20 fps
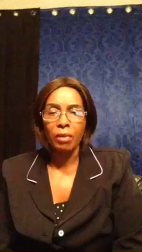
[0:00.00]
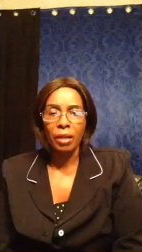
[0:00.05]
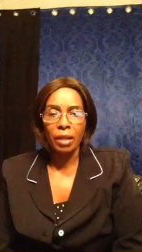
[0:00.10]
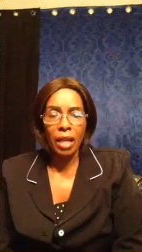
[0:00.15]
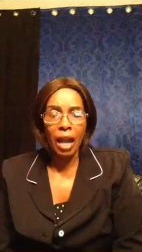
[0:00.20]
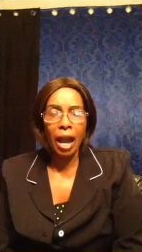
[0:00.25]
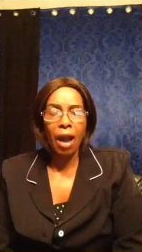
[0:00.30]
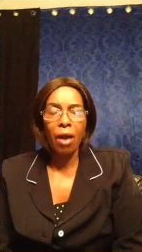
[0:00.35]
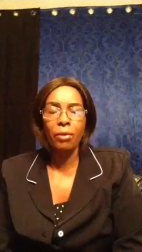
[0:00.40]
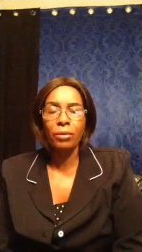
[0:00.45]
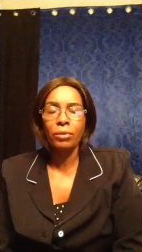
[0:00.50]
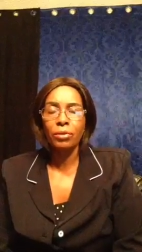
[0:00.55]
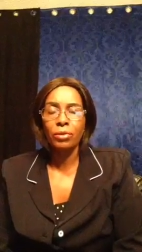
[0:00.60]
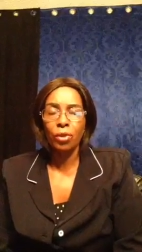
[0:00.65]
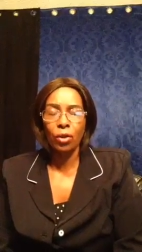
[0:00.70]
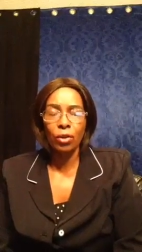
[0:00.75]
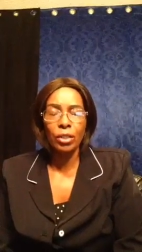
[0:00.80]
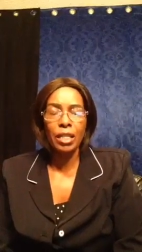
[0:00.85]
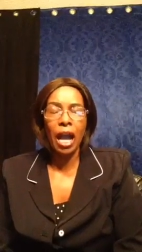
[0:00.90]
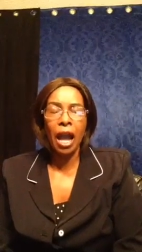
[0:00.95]
Now,
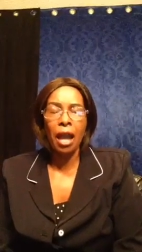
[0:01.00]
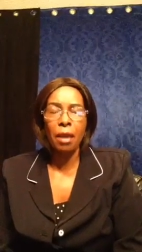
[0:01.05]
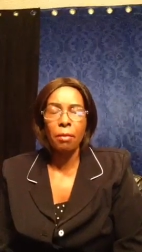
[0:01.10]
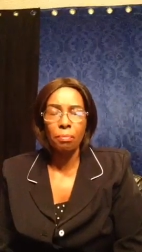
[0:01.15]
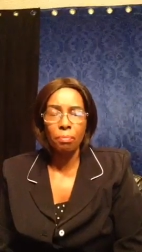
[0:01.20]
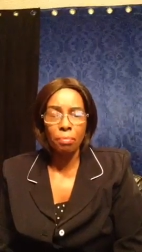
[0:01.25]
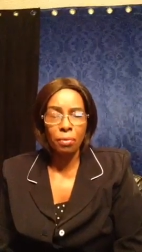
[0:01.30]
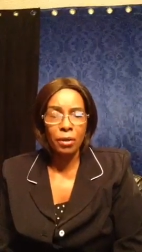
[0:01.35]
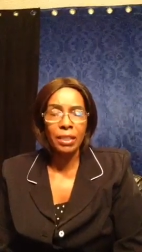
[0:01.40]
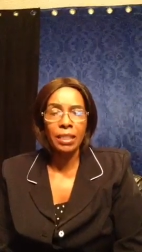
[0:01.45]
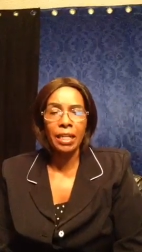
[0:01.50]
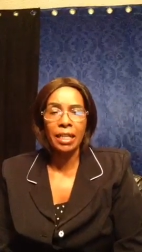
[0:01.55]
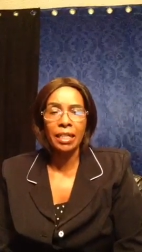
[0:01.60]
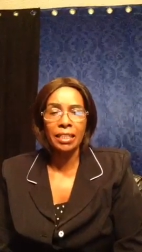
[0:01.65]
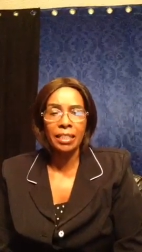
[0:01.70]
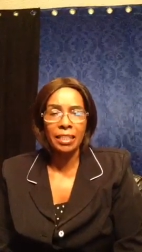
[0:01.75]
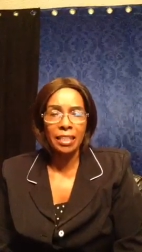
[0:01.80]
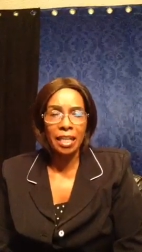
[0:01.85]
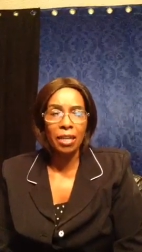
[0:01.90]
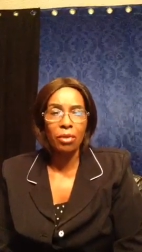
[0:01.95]
Lord, I pray
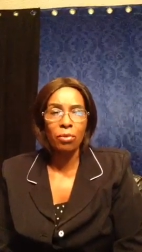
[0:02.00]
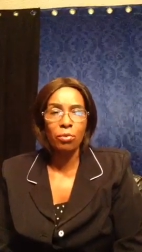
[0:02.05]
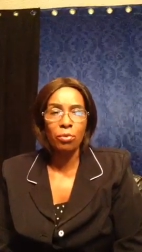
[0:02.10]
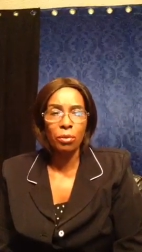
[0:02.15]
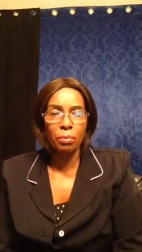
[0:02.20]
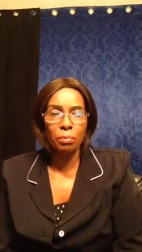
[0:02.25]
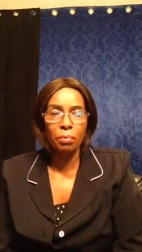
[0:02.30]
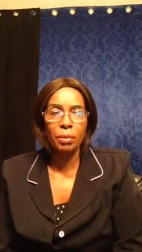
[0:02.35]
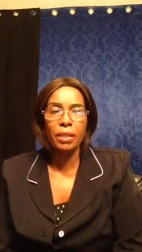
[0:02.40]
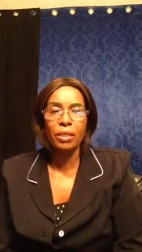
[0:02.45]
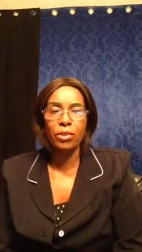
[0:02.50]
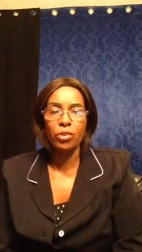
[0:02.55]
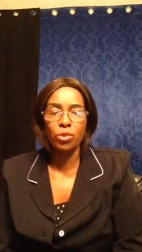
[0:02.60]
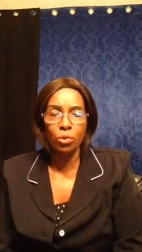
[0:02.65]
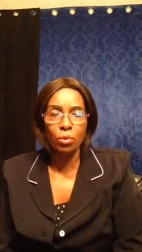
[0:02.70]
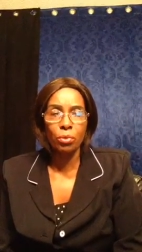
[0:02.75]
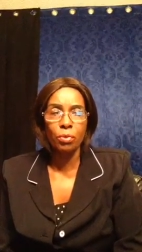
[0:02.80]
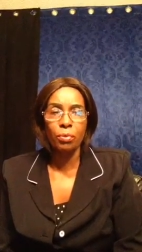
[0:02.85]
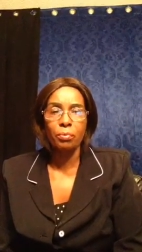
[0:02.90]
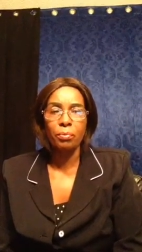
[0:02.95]
that they will be
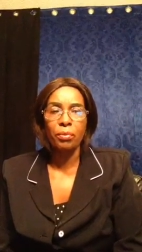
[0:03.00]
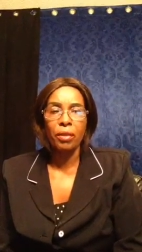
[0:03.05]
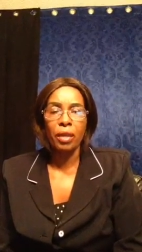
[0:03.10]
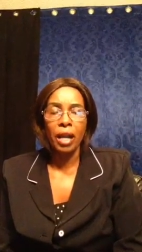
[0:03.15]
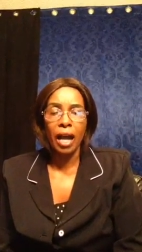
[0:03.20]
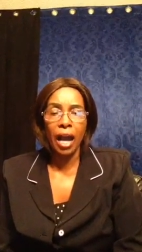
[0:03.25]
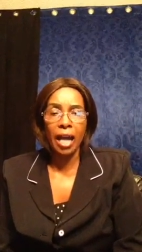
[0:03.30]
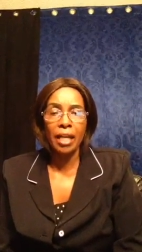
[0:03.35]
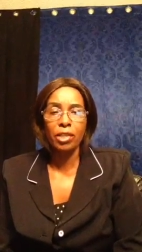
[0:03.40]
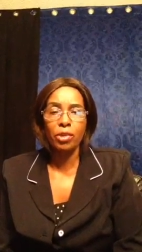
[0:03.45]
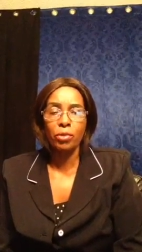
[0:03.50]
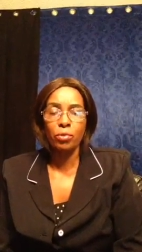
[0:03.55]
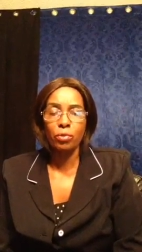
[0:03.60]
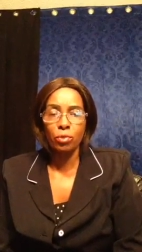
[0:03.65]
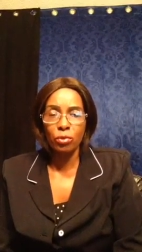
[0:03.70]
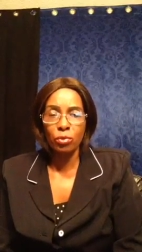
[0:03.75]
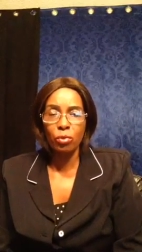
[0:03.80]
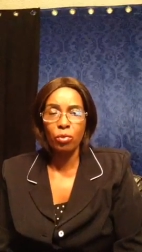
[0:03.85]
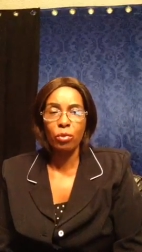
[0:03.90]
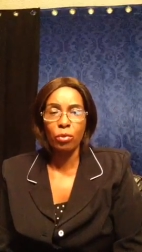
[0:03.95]
too and
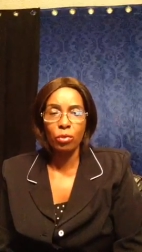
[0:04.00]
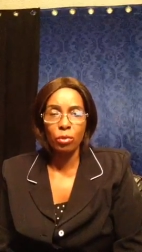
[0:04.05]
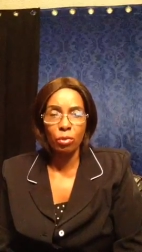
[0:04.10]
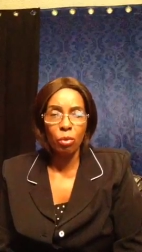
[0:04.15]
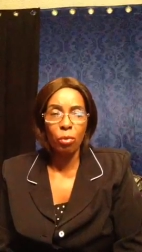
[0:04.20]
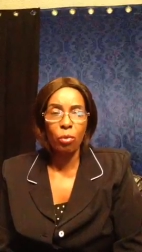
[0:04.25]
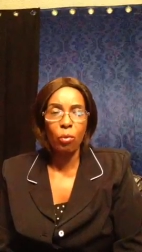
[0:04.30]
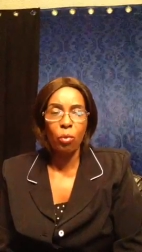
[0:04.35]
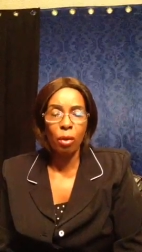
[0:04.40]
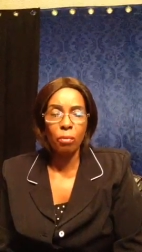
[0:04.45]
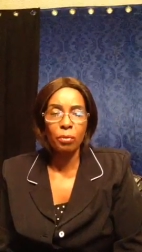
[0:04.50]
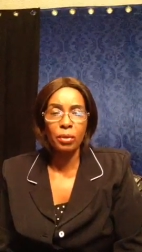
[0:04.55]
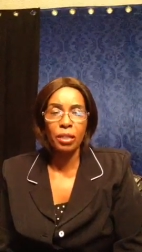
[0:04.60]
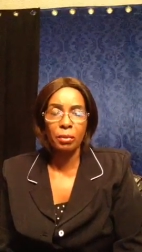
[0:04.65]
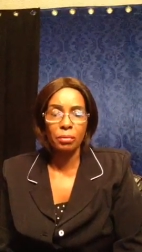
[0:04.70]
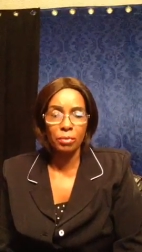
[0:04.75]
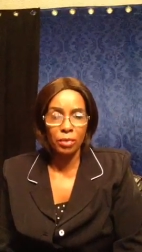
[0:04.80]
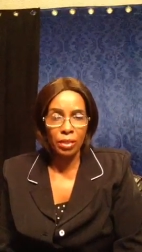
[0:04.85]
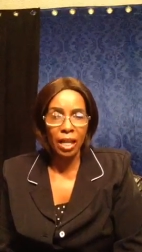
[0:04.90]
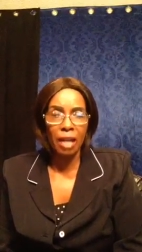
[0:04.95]
to, to, to warm
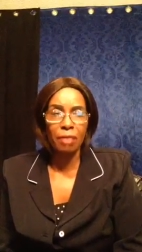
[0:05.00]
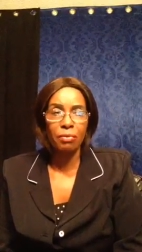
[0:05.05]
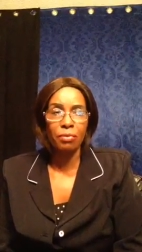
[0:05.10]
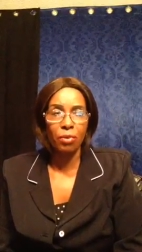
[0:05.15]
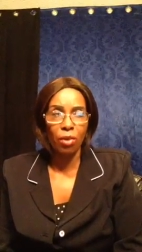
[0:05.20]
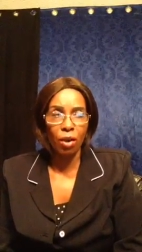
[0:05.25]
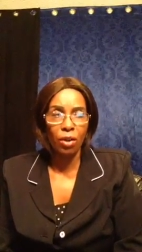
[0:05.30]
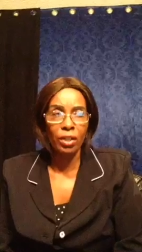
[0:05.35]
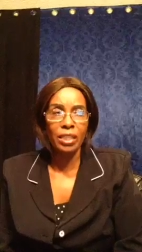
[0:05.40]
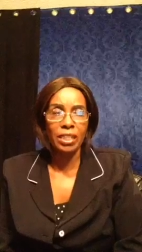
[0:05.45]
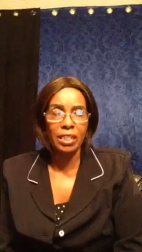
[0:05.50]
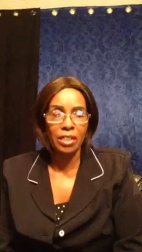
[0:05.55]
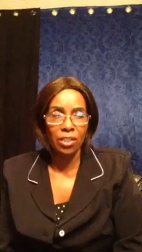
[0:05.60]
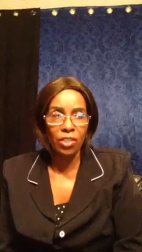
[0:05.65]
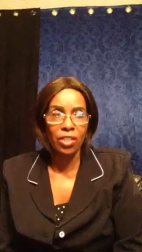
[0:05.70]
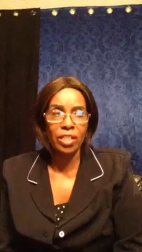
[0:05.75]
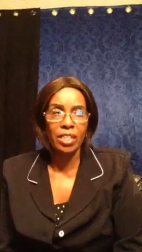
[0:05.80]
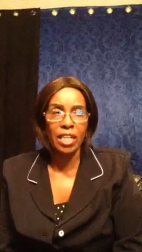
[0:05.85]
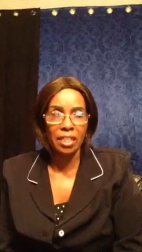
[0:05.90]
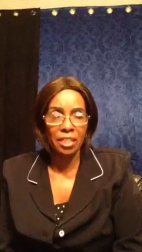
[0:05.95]
themselves, God, in
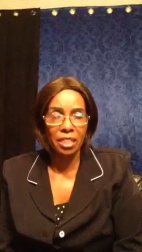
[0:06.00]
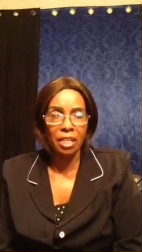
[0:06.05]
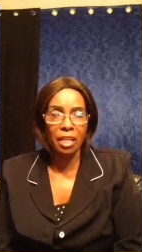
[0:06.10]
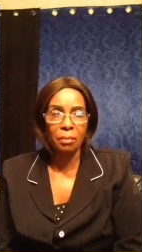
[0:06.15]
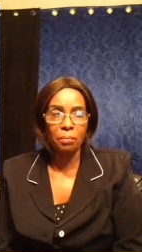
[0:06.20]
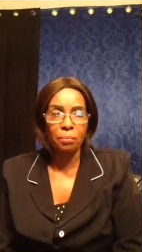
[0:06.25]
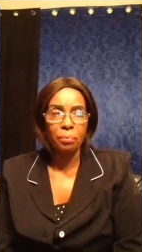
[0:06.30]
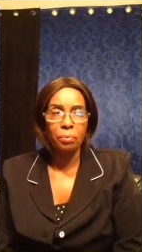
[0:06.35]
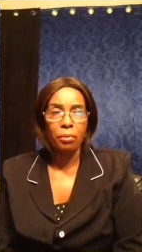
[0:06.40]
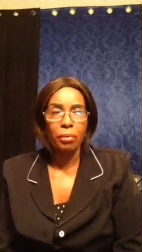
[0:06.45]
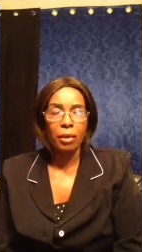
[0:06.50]
Jesus' name.